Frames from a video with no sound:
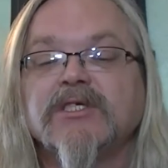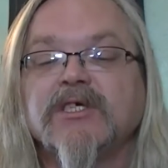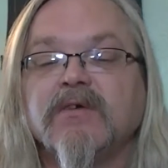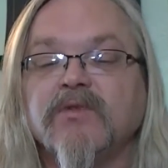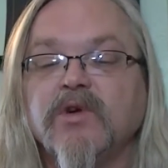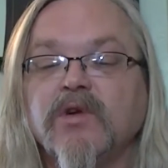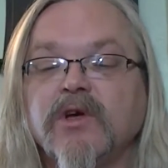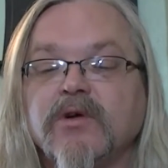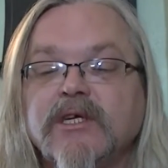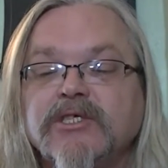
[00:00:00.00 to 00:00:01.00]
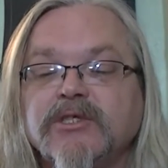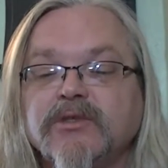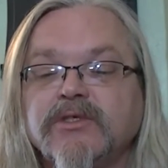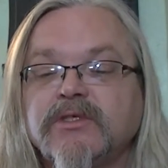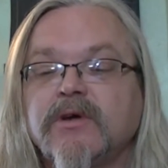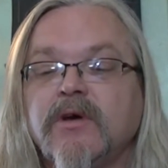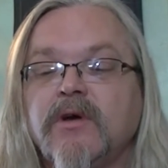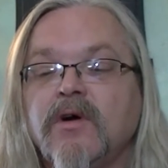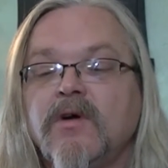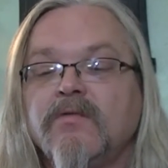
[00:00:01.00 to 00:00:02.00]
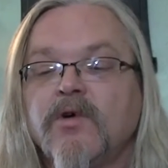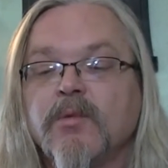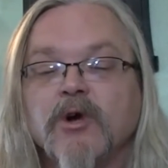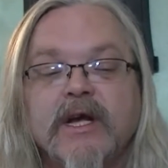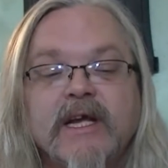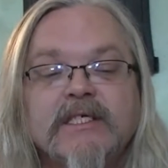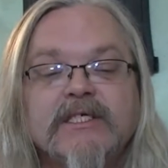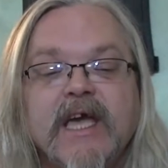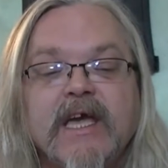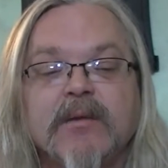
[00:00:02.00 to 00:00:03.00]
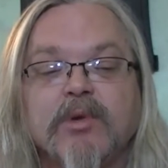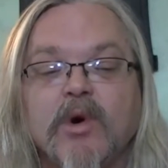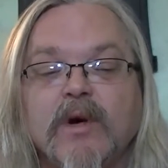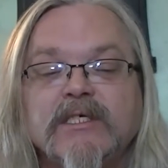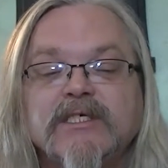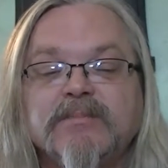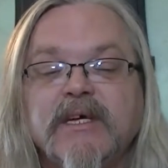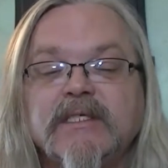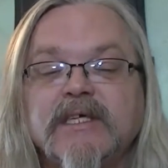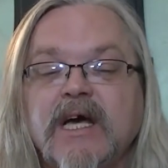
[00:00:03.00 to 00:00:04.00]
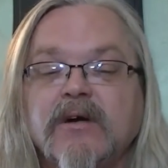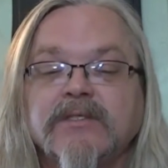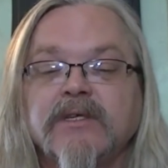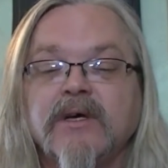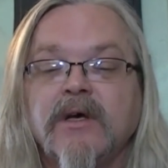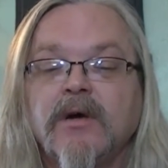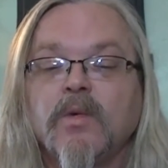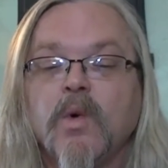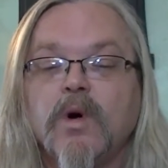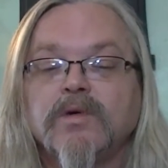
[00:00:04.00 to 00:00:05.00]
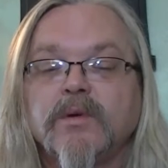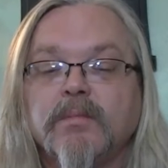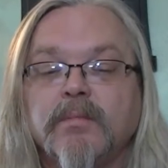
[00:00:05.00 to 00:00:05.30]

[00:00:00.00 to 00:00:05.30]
of nuclear issues. Former NHK employee speaks out, quote,